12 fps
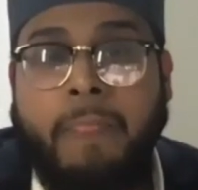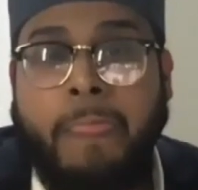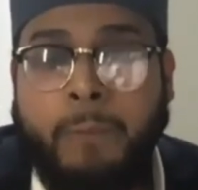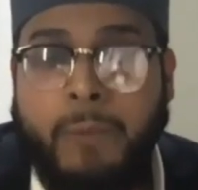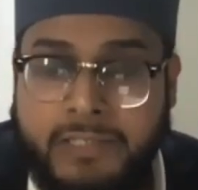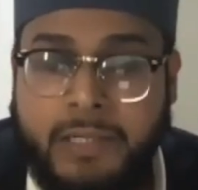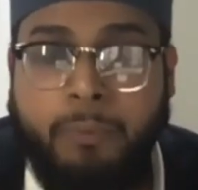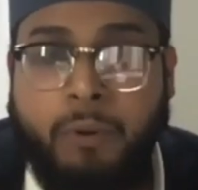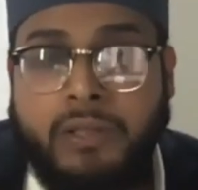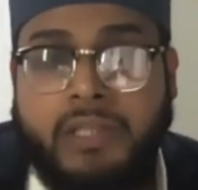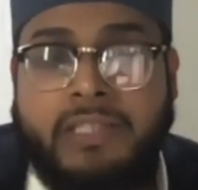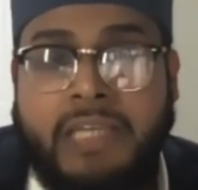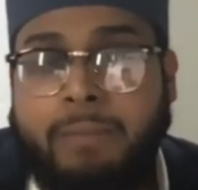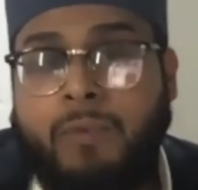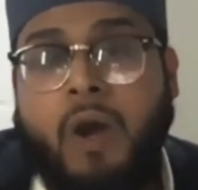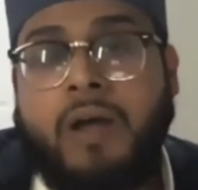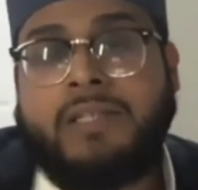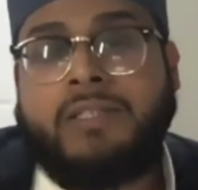We can support the same
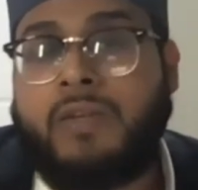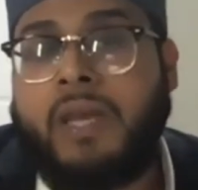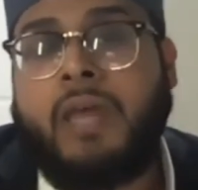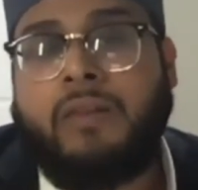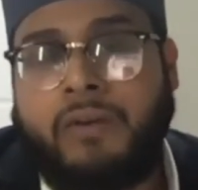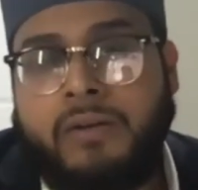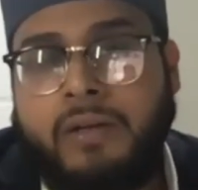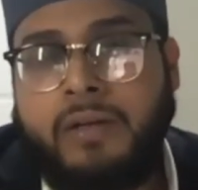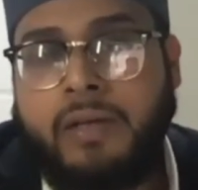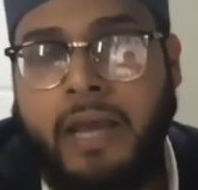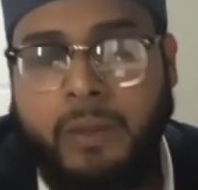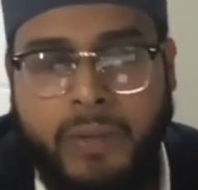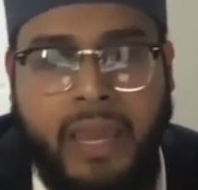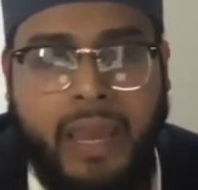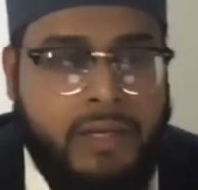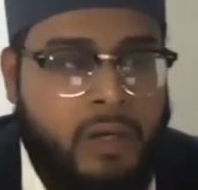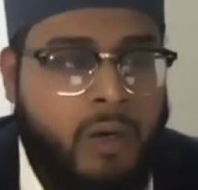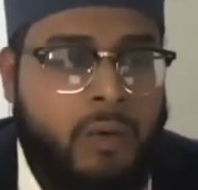causes together. And we
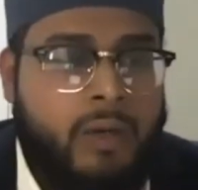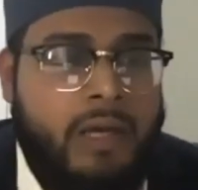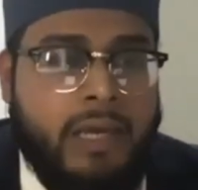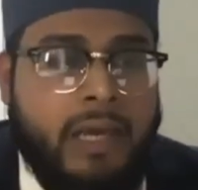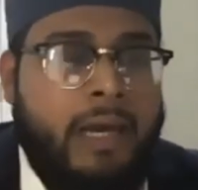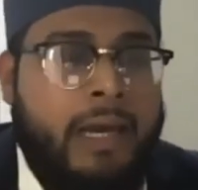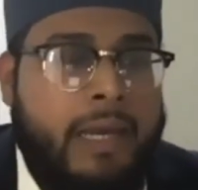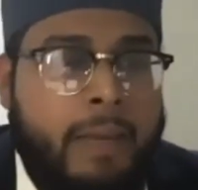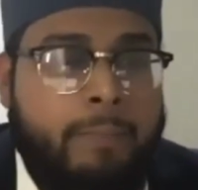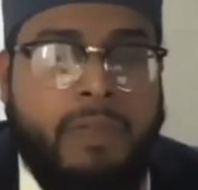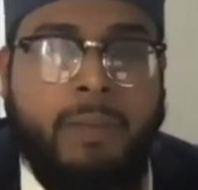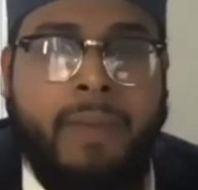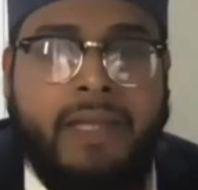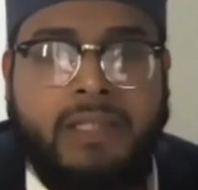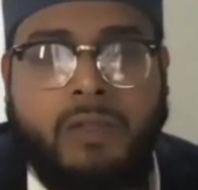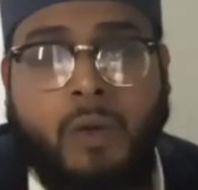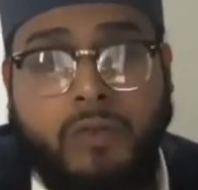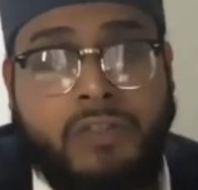can, you know, implement
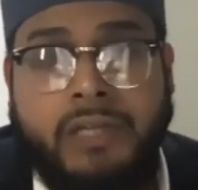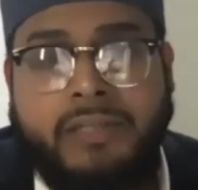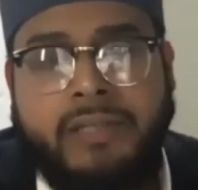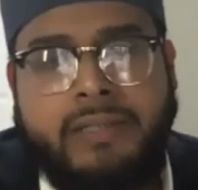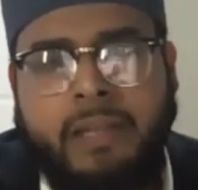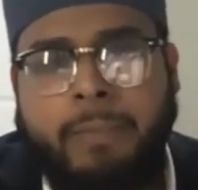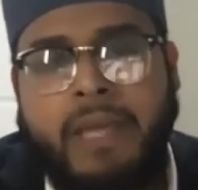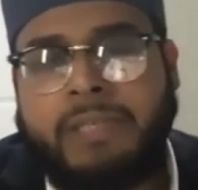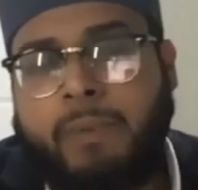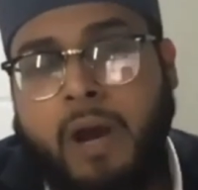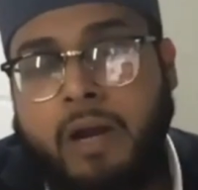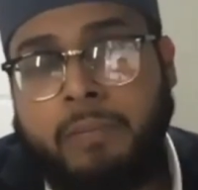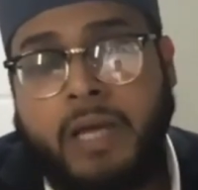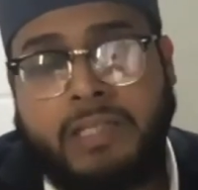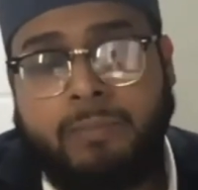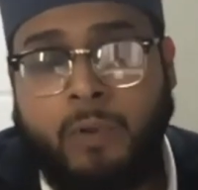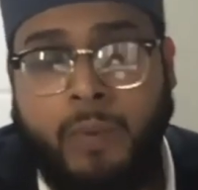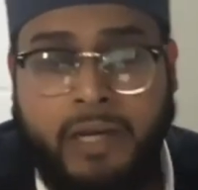social justice in the best
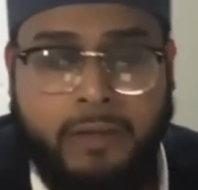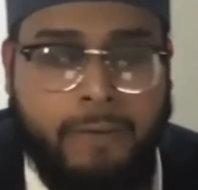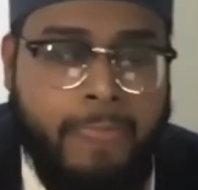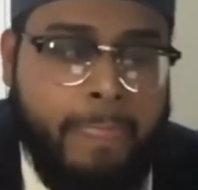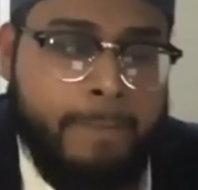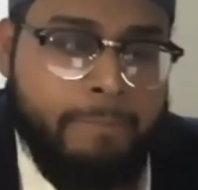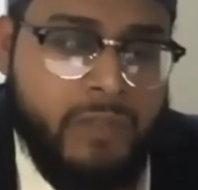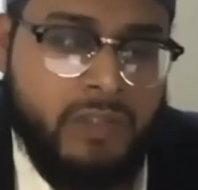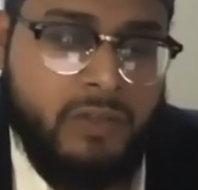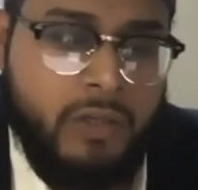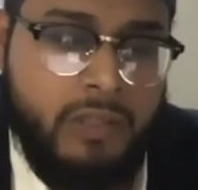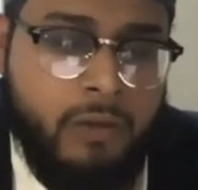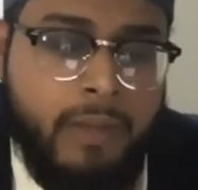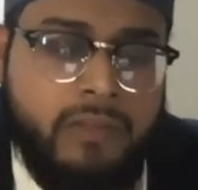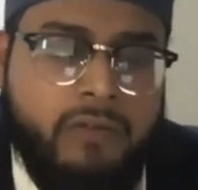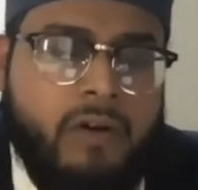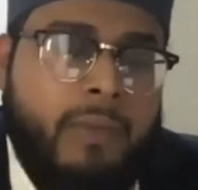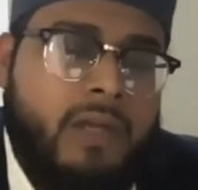possible way. So the month
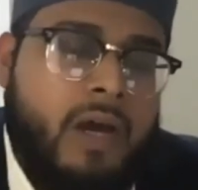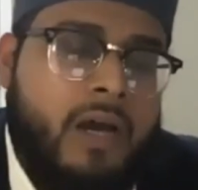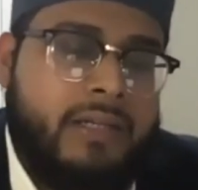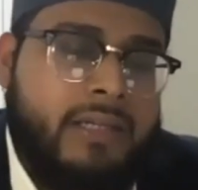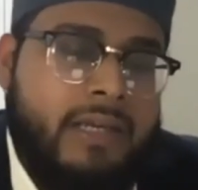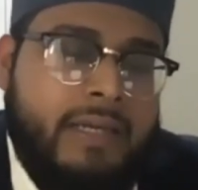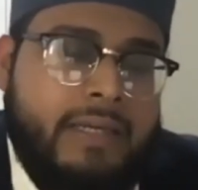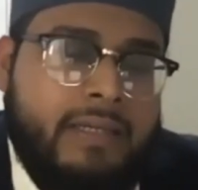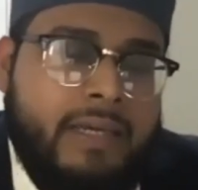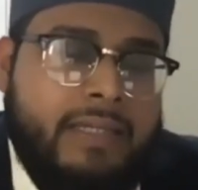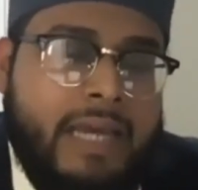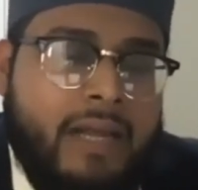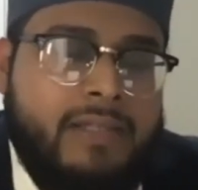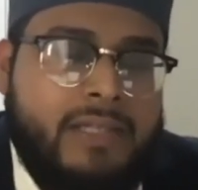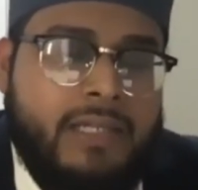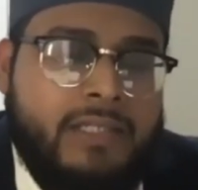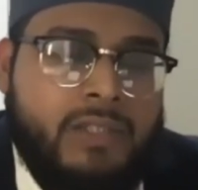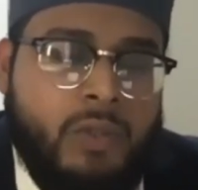of Ramadan, it tells
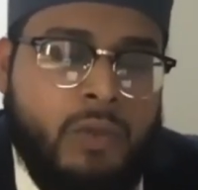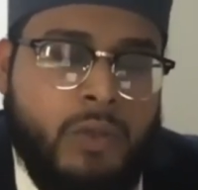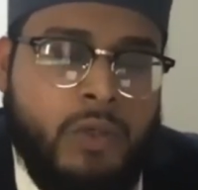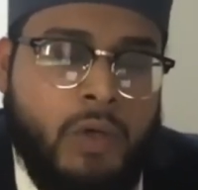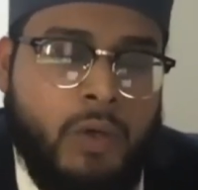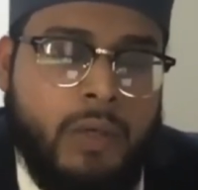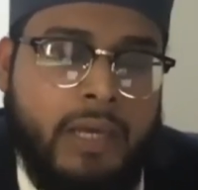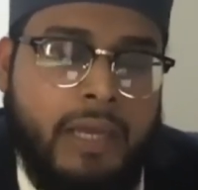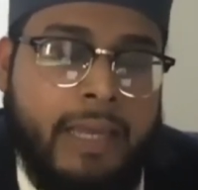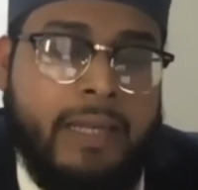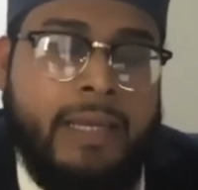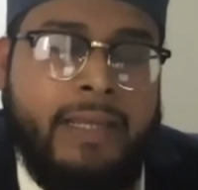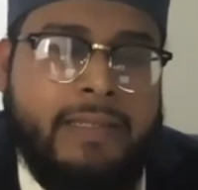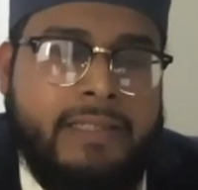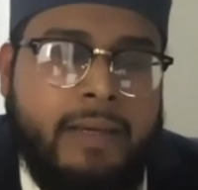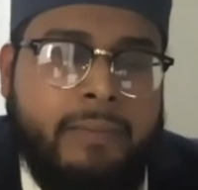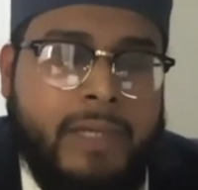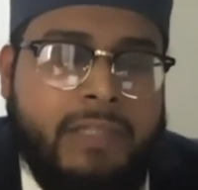us to, you know, it's
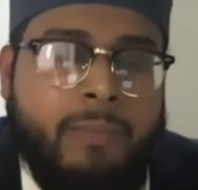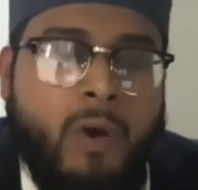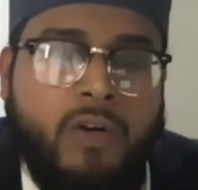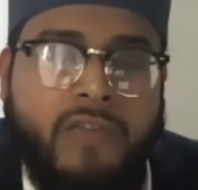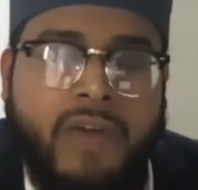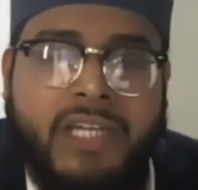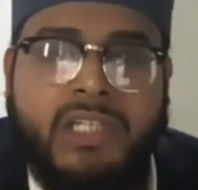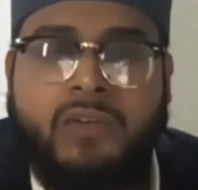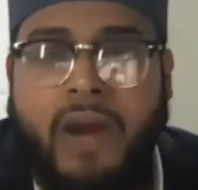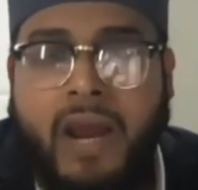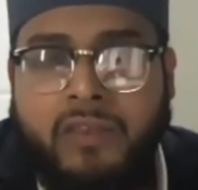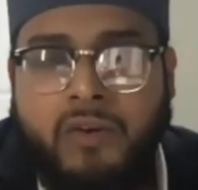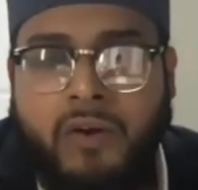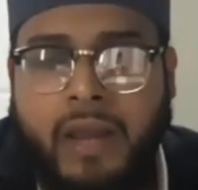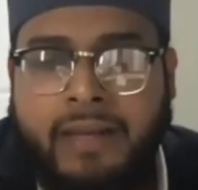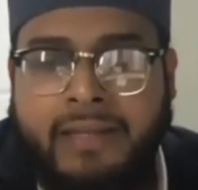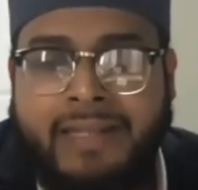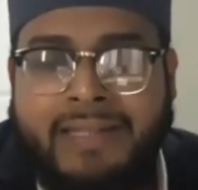a motivation rather
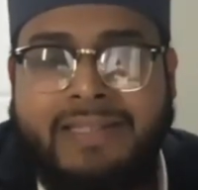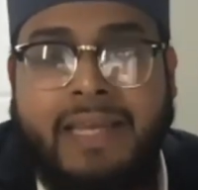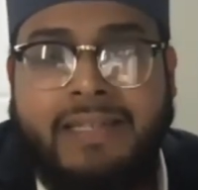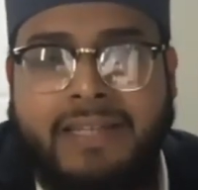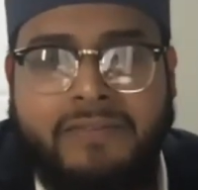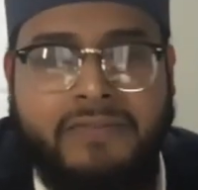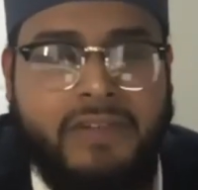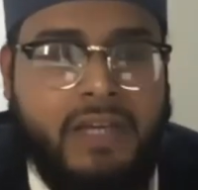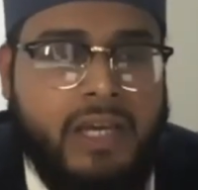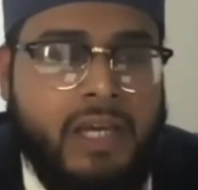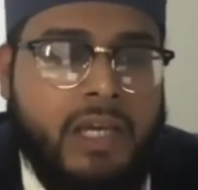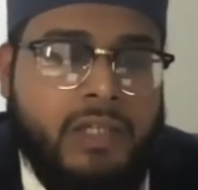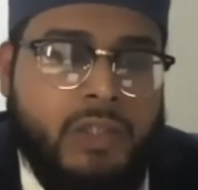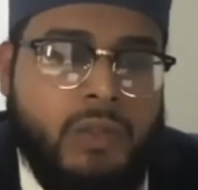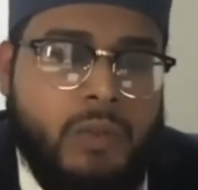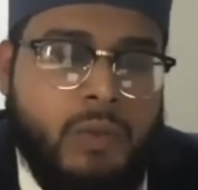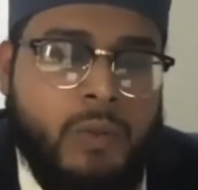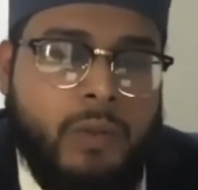and an incentive
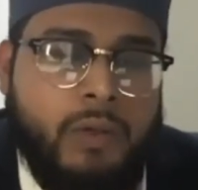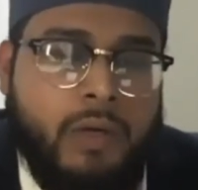to